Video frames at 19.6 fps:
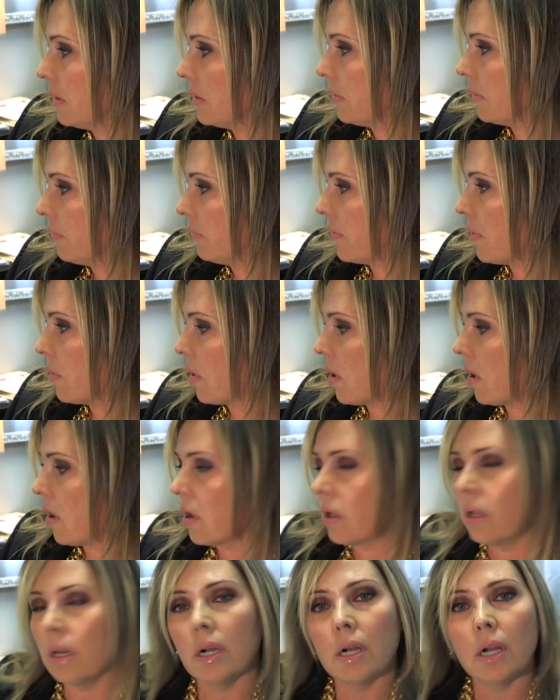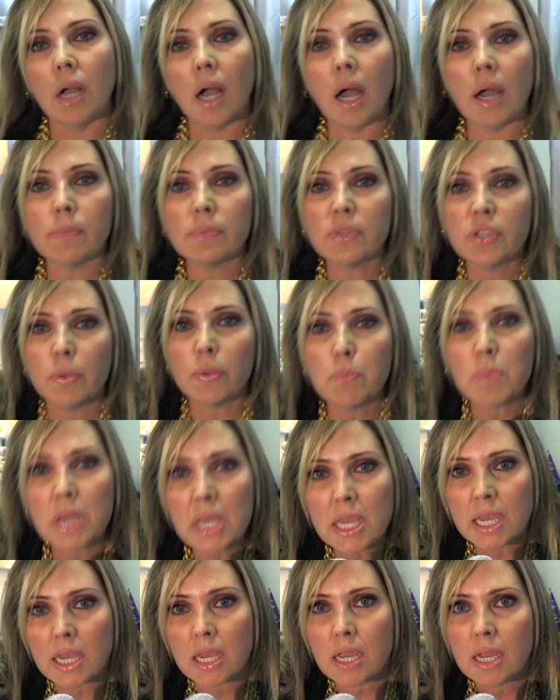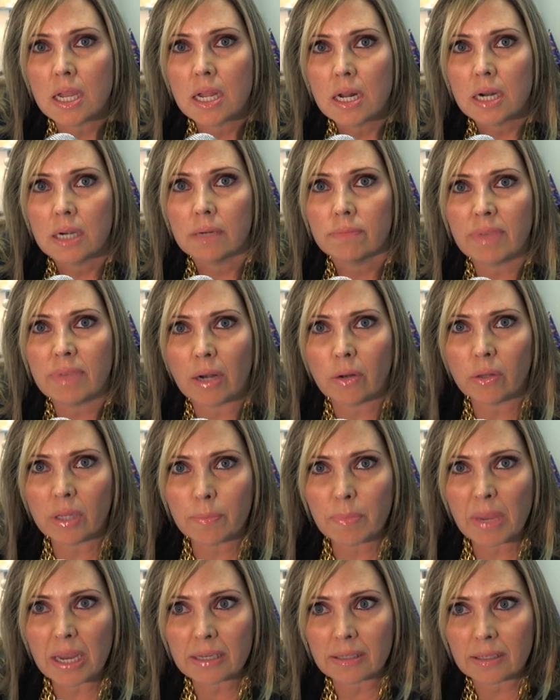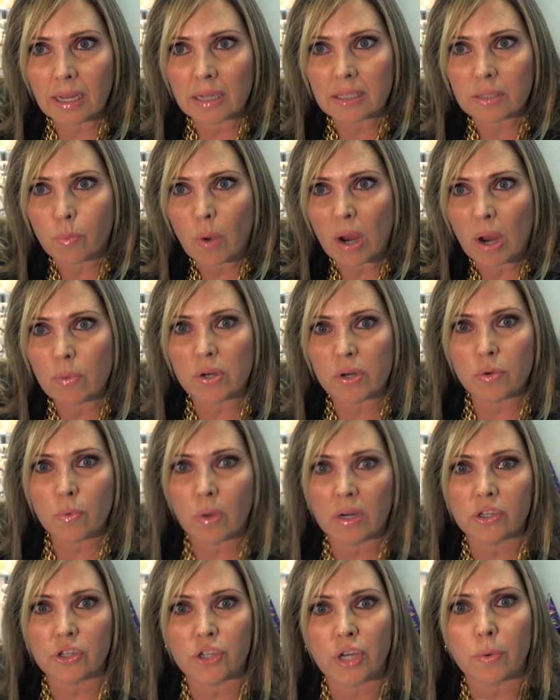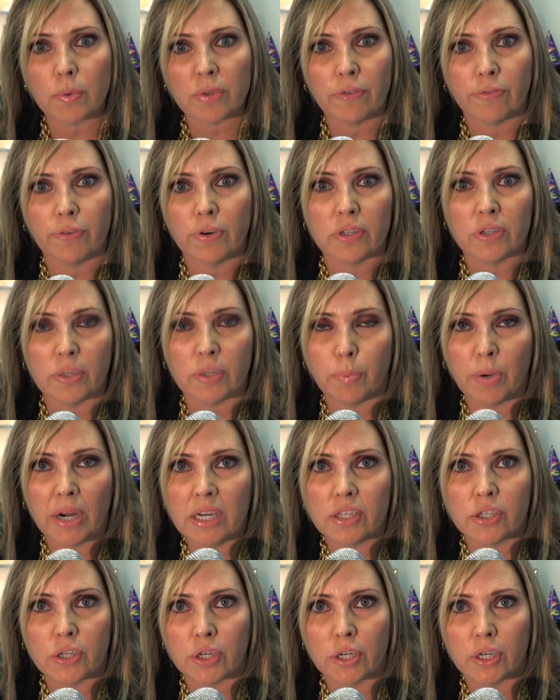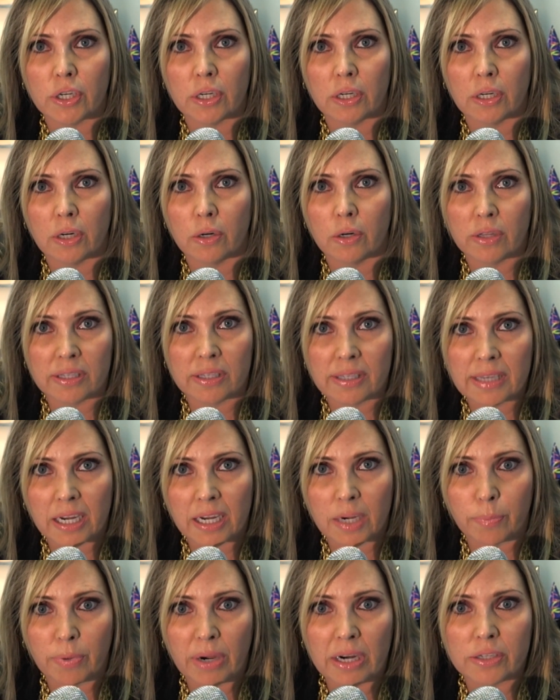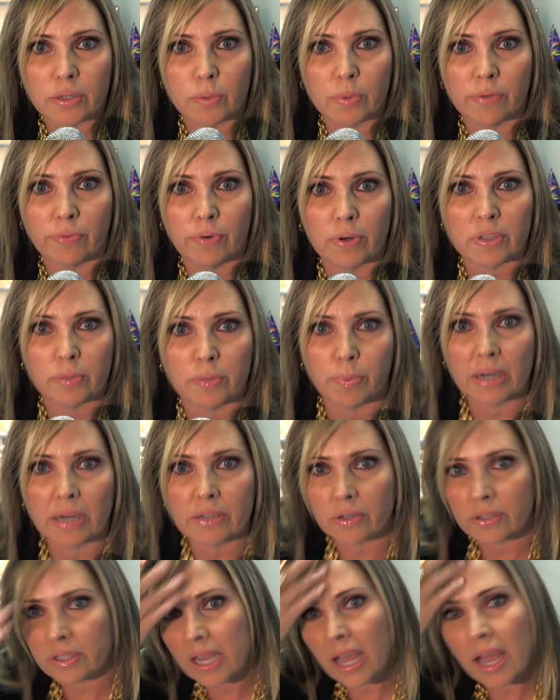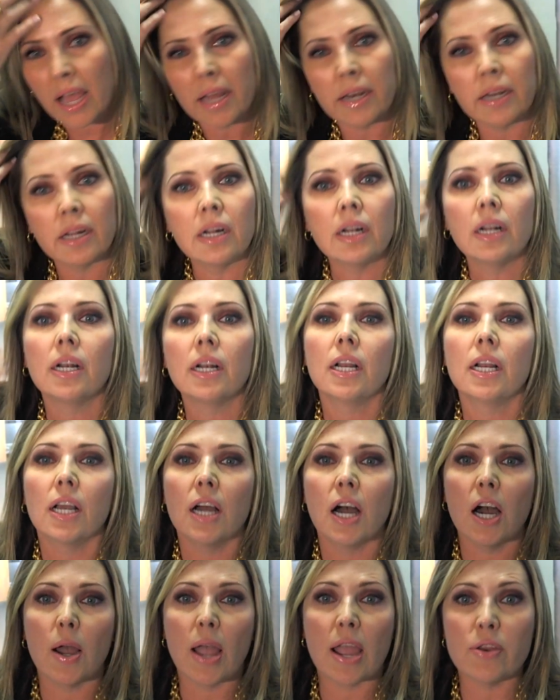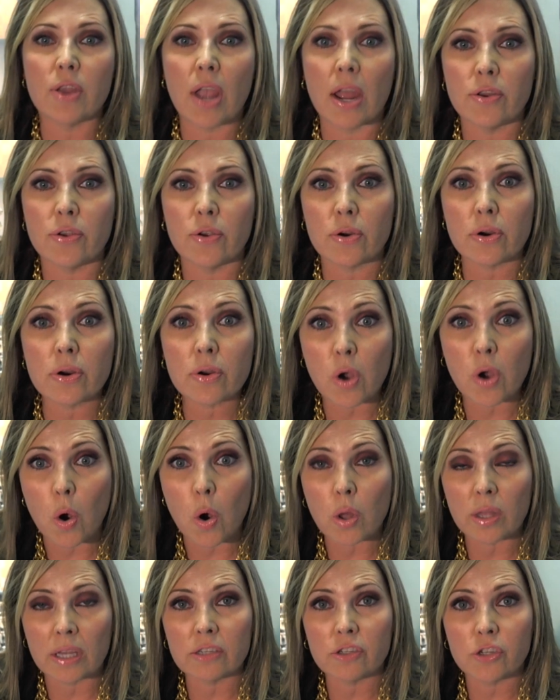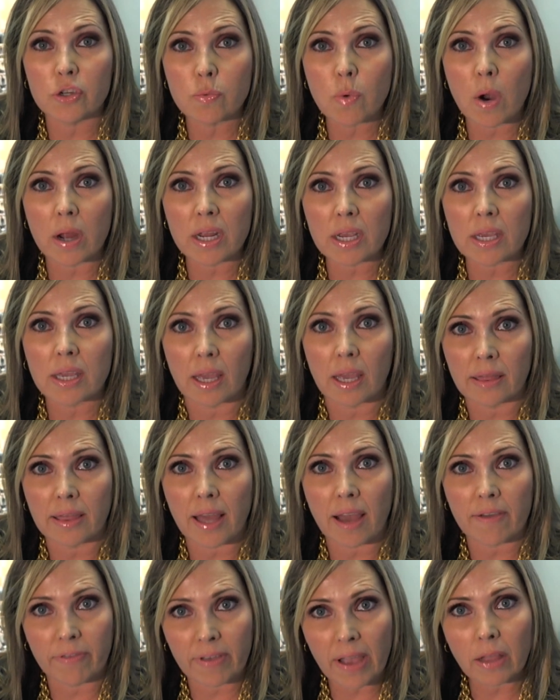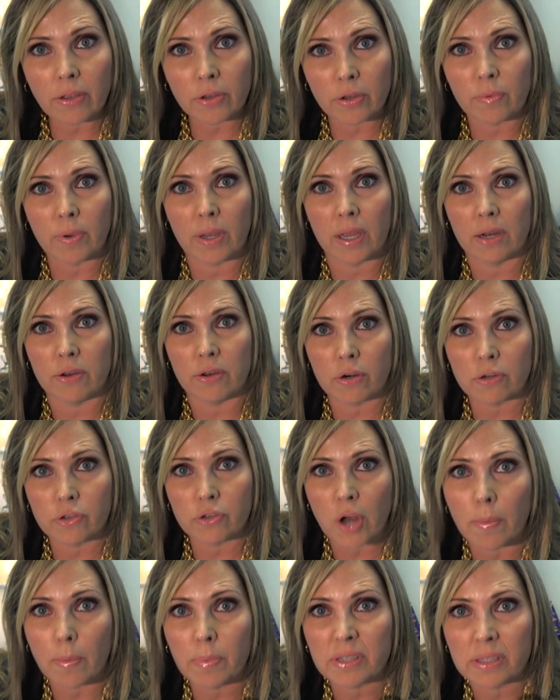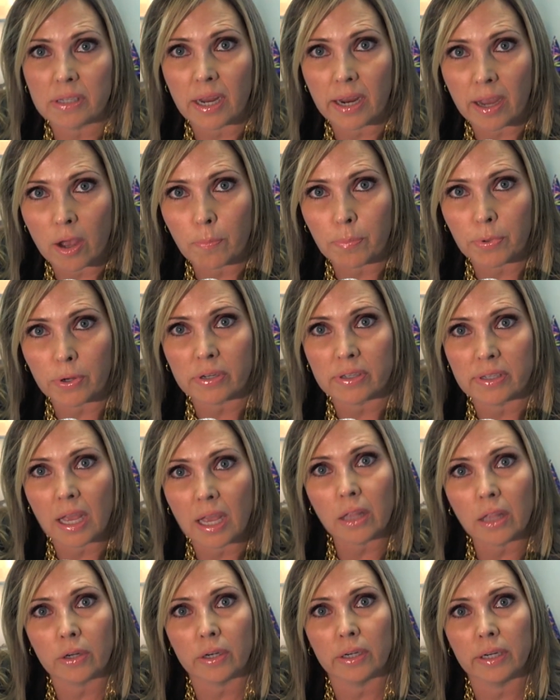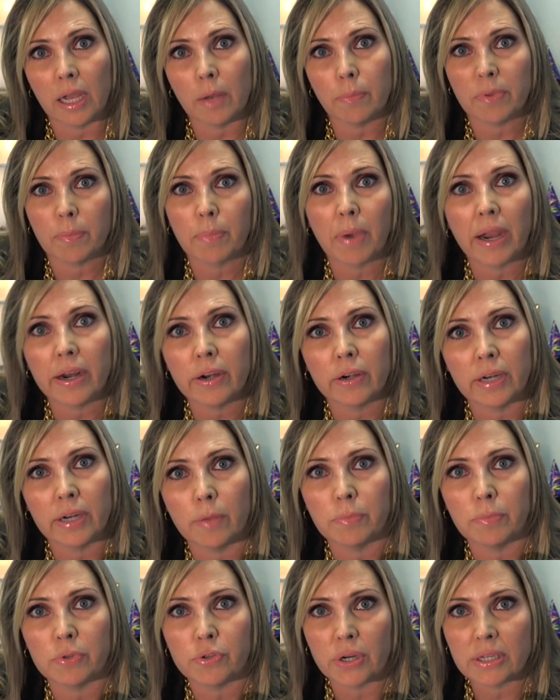of this phone call. To me, that only makes sense. Why wouldn't you want to share with the first appraiser or the second appraiser what the first appraiser said? And your goal is you want to get that value in. Your job is to help your seller and help the buyer and help the